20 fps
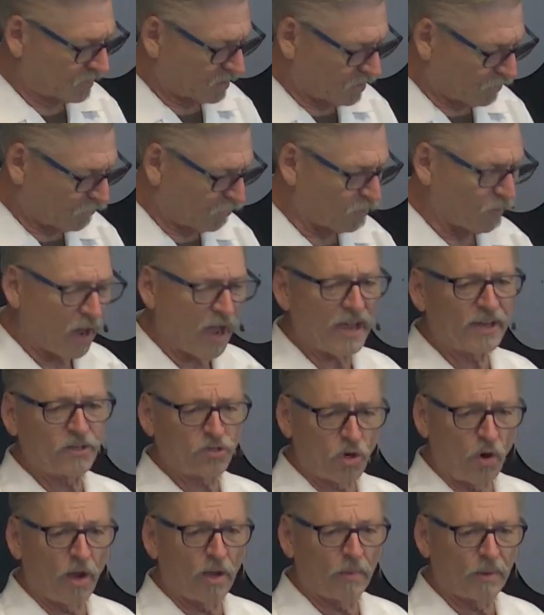my for my
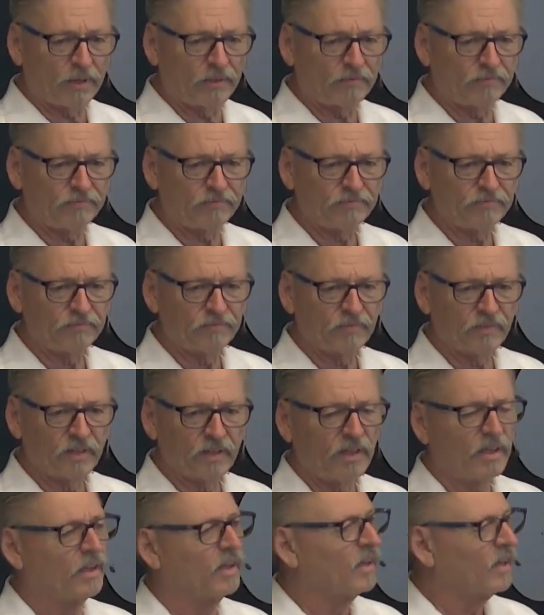enjoyment.
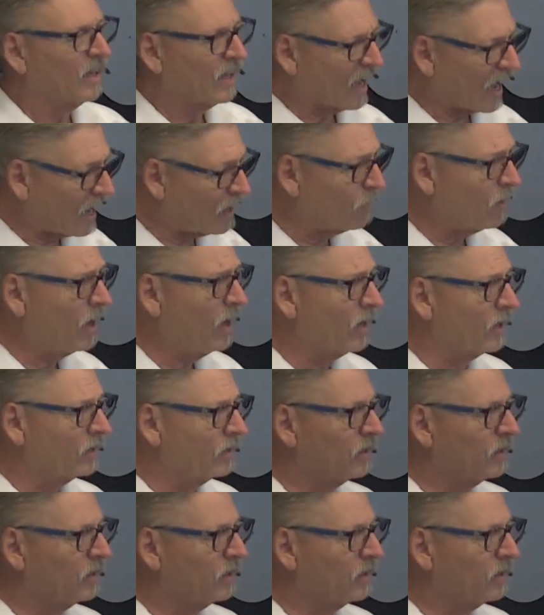Amen.